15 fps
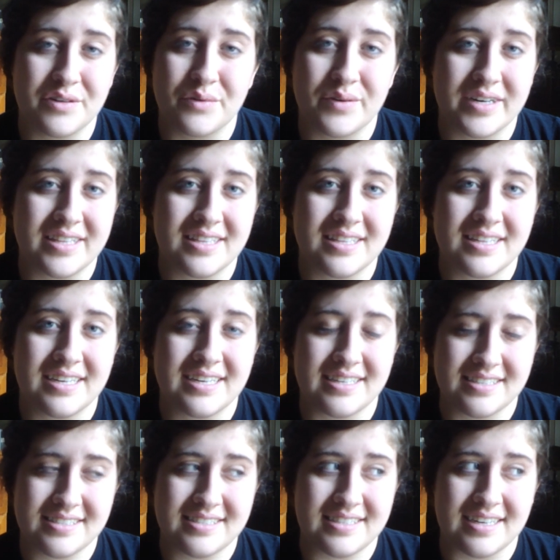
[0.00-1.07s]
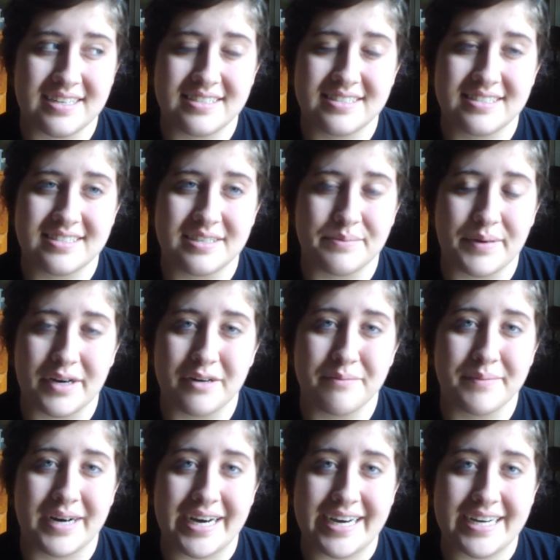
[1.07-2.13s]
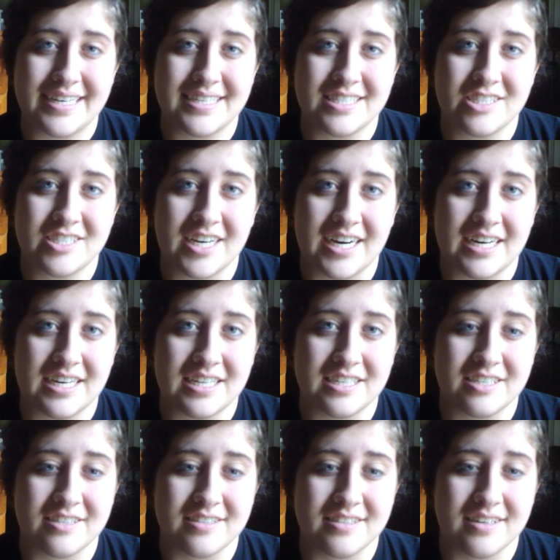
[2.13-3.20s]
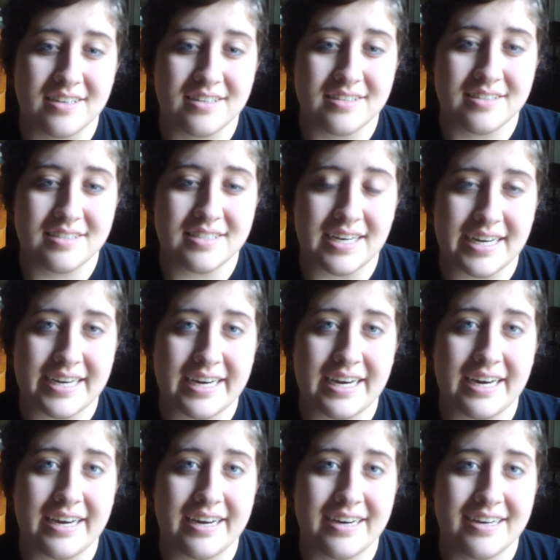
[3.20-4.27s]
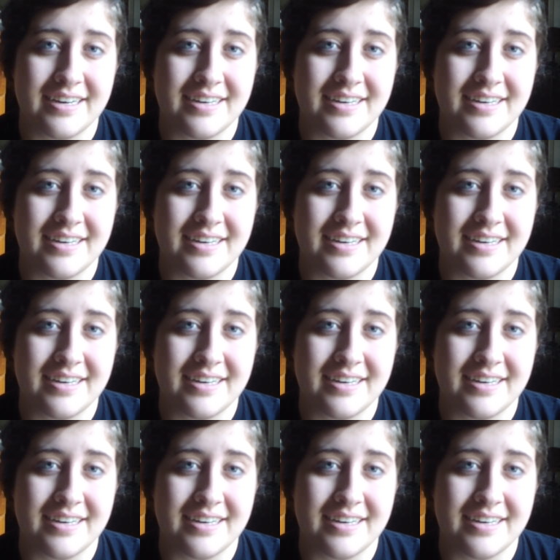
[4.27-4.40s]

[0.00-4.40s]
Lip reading: know what it says about my childhood psyche.